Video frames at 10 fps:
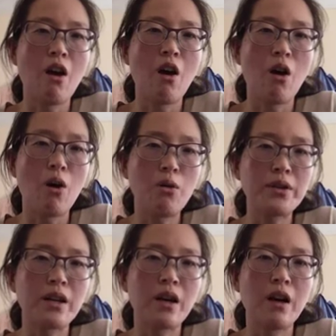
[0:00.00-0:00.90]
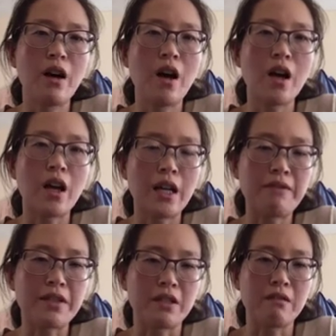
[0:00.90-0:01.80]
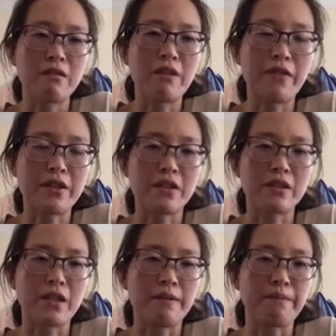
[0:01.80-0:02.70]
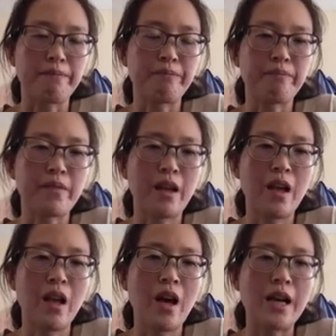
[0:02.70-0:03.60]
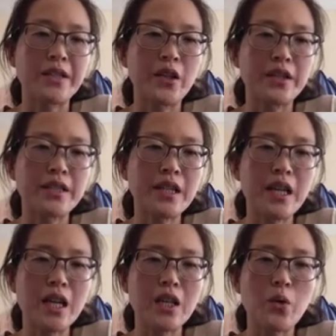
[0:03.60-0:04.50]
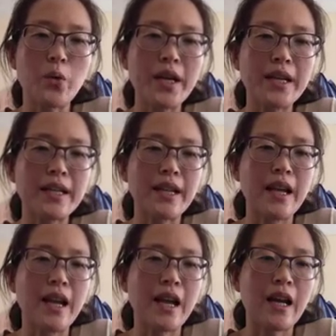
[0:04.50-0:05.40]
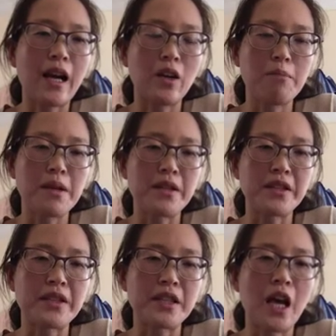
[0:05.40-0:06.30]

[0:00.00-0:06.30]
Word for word: on the cleavage efficiency. As you can see, the green color means